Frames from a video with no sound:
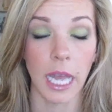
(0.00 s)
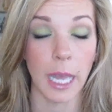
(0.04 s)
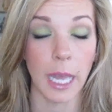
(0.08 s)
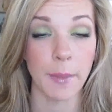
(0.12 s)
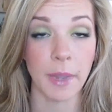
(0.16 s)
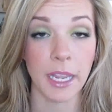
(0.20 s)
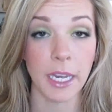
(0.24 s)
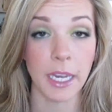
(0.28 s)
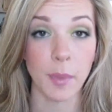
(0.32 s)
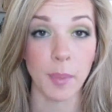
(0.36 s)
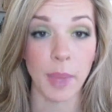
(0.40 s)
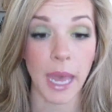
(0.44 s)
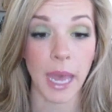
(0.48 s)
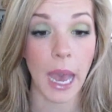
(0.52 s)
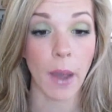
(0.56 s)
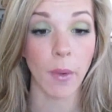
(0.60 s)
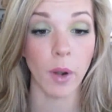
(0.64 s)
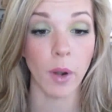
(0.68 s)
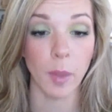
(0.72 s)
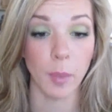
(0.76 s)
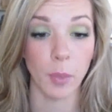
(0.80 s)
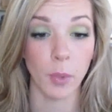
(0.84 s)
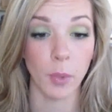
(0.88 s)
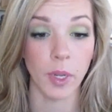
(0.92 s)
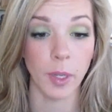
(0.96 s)
I made a
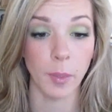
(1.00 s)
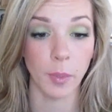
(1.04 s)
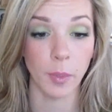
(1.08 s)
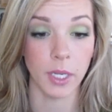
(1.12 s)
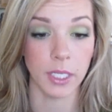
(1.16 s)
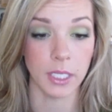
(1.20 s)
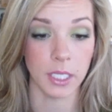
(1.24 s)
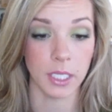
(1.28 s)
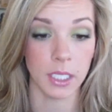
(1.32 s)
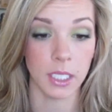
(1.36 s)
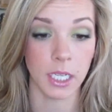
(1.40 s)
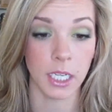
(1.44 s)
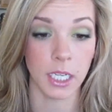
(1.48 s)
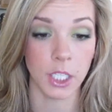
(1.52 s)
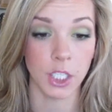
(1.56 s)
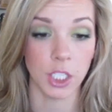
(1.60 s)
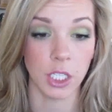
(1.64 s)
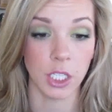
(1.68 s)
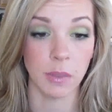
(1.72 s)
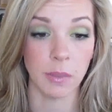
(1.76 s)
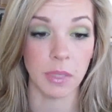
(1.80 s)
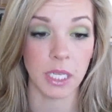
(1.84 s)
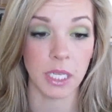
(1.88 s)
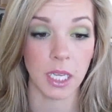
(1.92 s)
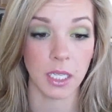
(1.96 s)
PowerPoint
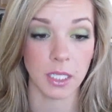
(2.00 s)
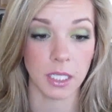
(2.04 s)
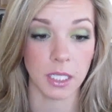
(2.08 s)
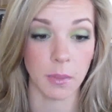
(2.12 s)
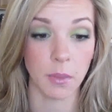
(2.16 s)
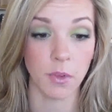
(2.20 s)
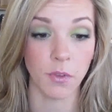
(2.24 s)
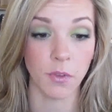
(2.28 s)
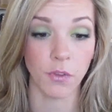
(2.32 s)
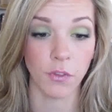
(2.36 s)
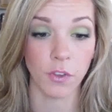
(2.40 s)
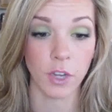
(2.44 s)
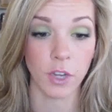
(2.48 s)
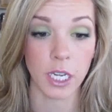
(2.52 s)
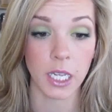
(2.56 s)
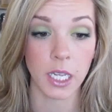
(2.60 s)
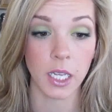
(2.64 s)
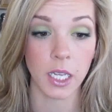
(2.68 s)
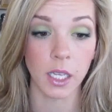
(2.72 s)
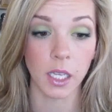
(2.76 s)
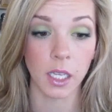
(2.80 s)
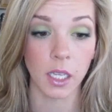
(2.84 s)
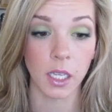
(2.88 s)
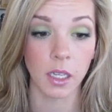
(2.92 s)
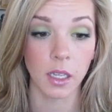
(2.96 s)
presentation because I'm a
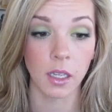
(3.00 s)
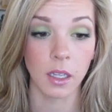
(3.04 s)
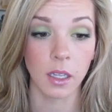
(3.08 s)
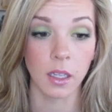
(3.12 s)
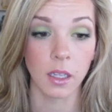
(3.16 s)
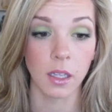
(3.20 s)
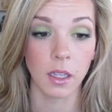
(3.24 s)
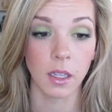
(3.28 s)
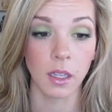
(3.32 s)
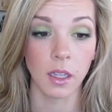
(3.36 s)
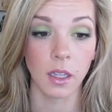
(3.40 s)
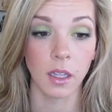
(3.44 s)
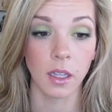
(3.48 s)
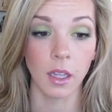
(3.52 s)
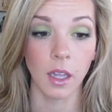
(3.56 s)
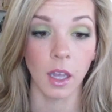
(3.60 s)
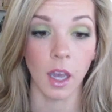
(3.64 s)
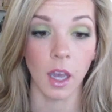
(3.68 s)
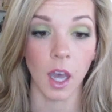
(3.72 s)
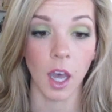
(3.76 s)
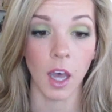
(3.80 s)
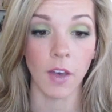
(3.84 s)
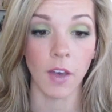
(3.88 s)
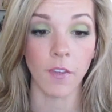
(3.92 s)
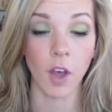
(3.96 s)
freak
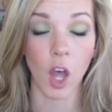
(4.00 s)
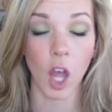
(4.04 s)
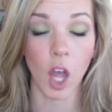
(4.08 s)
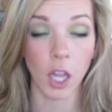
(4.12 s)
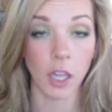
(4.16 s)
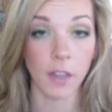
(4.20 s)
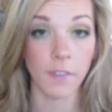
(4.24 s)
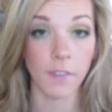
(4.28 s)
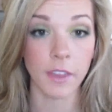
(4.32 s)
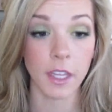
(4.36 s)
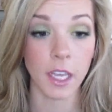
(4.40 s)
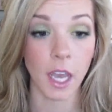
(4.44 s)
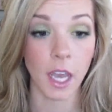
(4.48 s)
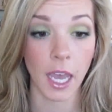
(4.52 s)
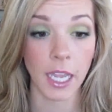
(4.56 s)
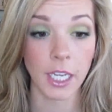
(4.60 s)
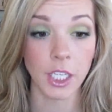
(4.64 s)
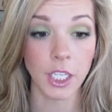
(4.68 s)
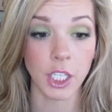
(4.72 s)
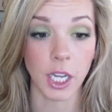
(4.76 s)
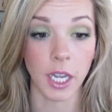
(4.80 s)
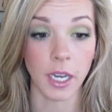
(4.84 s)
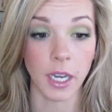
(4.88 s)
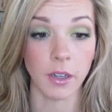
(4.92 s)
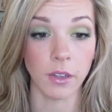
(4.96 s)
of all of the
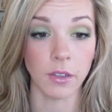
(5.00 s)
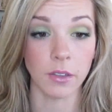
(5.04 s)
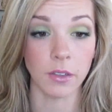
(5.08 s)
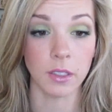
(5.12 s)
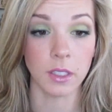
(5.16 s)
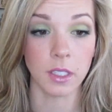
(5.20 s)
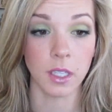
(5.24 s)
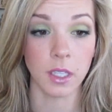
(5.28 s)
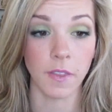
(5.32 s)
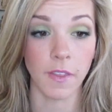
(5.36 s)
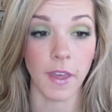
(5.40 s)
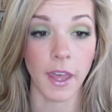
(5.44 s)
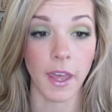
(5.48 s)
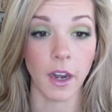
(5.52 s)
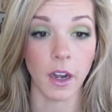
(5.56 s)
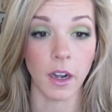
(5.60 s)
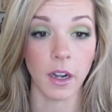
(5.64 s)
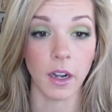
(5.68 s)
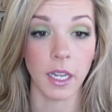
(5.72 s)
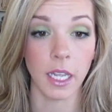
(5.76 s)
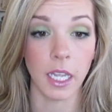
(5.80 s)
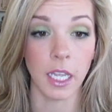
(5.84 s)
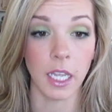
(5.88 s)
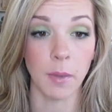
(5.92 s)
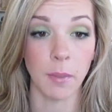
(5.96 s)
eyeshadows that
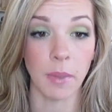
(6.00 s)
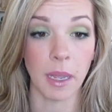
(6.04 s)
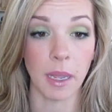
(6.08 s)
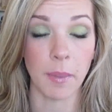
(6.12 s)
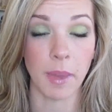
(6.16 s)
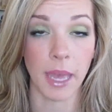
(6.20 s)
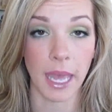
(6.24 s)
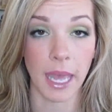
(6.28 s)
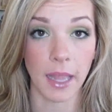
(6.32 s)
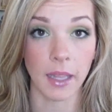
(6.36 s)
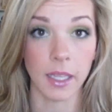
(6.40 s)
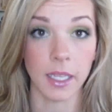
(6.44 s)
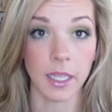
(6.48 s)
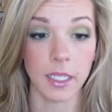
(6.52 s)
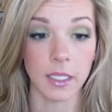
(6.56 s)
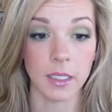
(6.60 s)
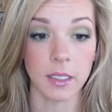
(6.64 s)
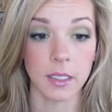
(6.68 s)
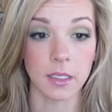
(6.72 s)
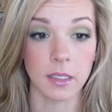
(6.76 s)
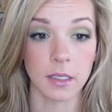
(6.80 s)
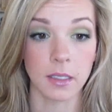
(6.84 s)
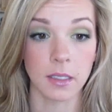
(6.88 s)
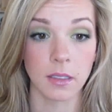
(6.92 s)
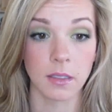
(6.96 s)
are in my
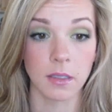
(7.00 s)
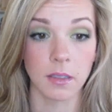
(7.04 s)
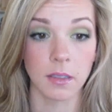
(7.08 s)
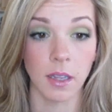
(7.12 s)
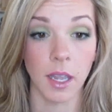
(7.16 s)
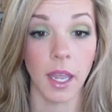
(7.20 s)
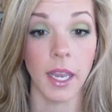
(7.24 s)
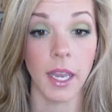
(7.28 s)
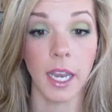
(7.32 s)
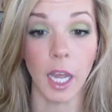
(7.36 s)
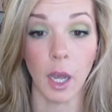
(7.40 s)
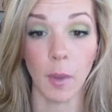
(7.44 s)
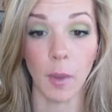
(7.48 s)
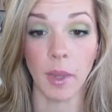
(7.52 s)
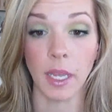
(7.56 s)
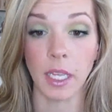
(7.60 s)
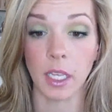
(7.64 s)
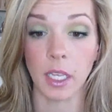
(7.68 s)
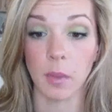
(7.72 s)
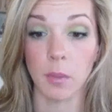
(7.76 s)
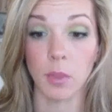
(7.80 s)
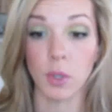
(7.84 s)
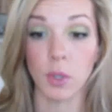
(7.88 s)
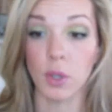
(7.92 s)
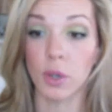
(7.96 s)
palettes. And now
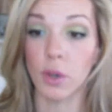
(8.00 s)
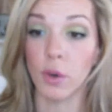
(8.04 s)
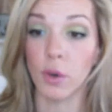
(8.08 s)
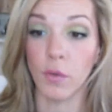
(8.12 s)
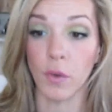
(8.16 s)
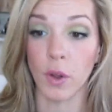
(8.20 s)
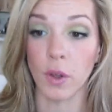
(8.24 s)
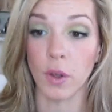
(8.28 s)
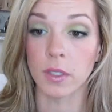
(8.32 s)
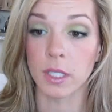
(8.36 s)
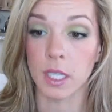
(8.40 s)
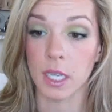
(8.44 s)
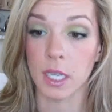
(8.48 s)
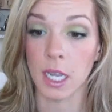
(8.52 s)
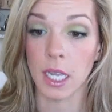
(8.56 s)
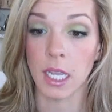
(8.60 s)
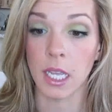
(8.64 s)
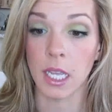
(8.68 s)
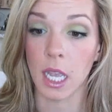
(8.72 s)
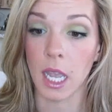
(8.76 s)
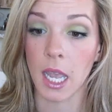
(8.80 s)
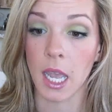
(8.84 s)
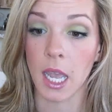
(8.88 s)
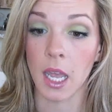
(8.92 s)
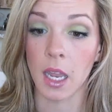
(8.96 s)
my computer froze and
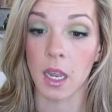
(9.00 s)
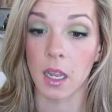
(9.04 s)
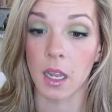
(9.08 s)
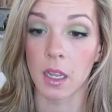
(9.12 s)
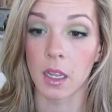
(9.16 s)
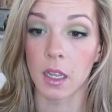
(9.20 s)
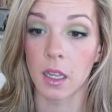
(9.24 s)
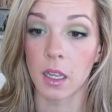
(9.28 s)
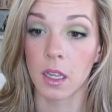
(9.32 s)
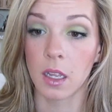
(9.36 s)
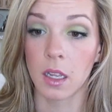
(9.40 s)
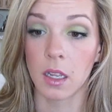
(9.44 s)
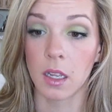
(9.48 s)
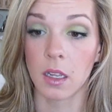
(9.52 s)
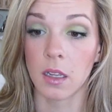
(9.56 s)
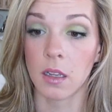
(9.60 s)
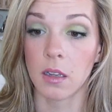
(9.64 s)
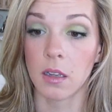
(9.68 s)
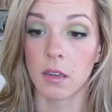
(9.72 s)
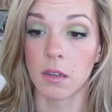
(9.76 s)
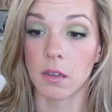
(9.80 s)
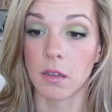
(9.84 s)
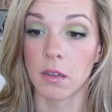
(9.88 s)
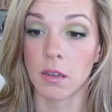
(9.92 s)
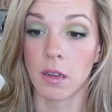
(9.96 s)
I can't,
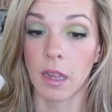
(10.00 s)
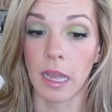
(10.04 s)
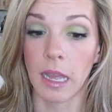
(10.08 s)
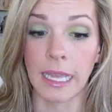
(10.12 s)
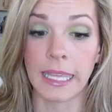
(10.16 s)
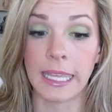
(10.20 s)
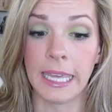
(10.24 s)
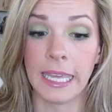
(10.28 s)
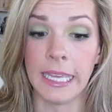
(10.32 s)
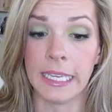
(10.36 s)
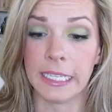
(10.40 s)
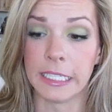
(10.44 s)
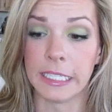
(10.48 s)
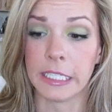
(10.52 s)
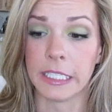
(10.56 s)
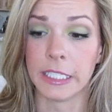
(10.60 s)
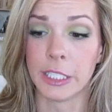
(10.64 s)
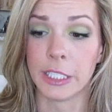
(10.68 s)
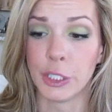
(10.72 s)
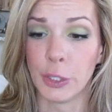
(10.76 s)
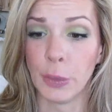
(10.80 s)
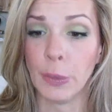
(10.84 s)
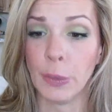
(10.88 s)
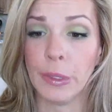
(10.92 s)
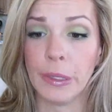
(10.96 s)
I can't
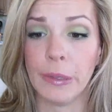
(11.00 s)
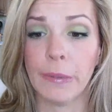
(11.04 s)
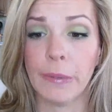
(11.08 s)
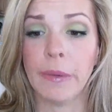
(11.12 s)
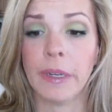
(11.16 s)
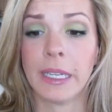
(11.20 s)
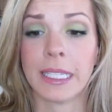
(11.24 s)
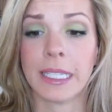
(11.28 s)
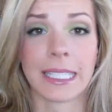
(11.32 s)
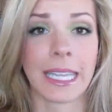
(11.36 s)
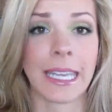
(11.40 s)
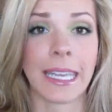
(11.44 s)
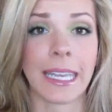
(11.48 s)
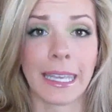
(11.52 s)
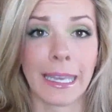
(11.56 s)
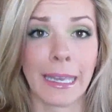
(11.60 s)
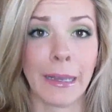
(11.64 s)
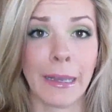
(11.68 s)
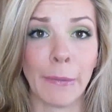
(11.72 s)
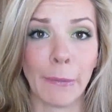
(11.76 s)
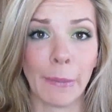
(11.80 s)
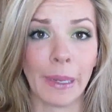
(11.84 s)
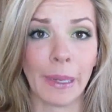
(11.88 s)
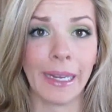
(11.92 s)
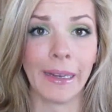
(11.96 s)
show you because I
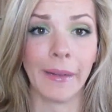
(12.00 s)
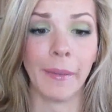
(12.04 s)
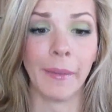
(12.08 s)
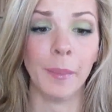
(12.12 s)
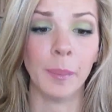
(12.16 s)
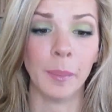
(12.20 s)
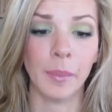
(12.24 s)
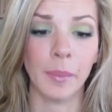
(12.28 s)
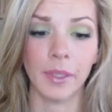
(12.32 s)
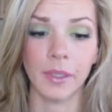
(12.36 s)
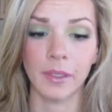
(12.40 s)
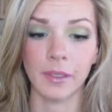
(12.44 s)
can't read them.